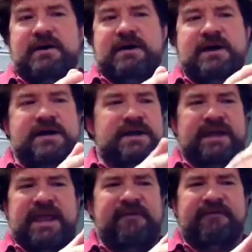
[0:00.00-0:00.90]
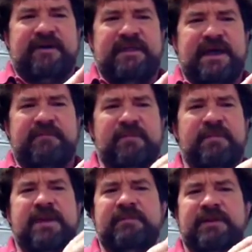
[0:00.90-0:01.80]
and I can't find that, but
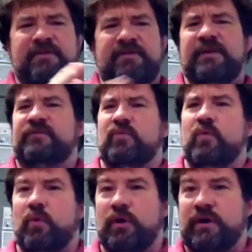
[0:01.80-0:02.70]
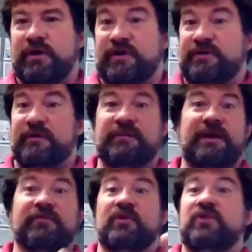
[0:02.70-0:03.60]
maybe this will work.
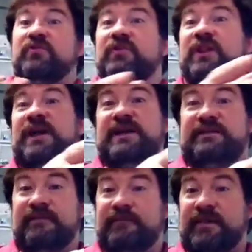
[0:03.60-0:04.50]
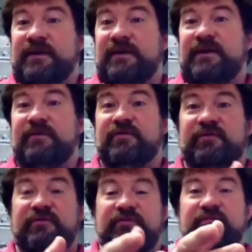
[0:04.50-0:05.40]
Sometimes I'll use a light. Uh, there's
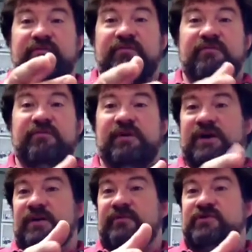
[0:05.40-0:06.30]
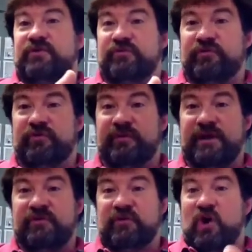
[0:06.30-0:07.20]
a uh, children's sermon,
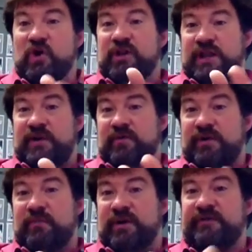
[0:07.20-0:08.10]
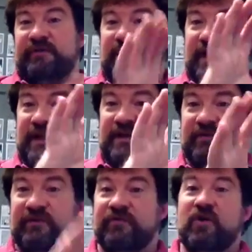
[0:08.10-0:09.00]
I use a heart light where you press the light and
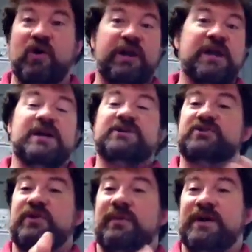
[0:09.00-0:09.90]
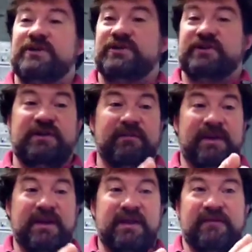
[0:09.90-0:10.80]
it turns on. So you might just, you
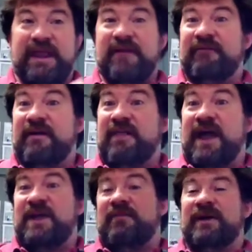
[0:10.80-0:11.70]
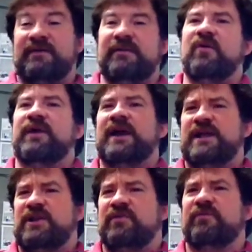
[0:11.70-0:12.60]
might if you can't find that, you might say, okay, I
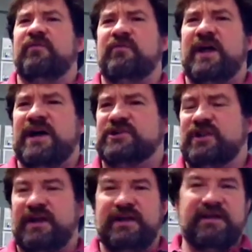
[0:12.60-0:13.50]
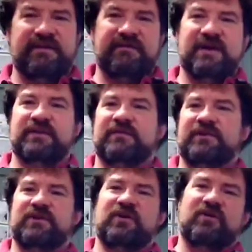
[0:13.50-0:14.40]
can use a flashlight, and they've got them
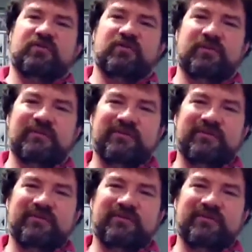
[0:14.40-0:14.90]
at the dollar store.